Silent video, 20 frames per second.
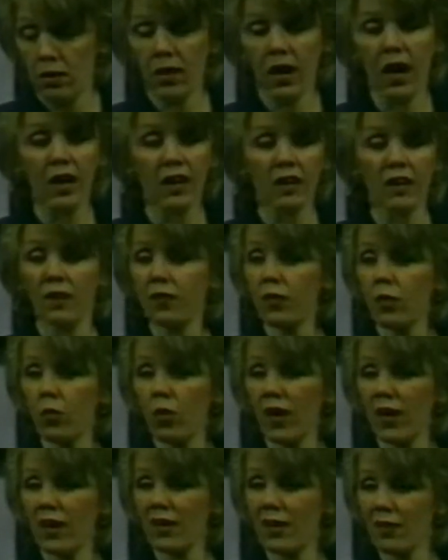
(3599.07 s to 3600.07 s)
You got to give it
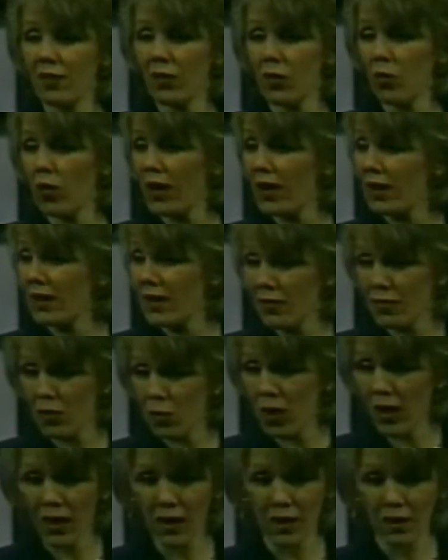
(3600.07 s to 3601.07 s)
away, give it away, give it
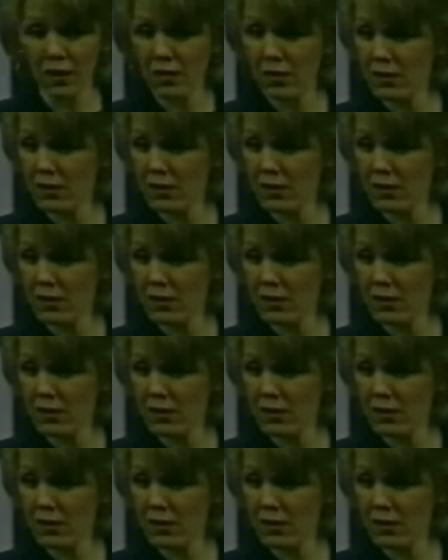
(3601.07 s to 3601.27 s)
away.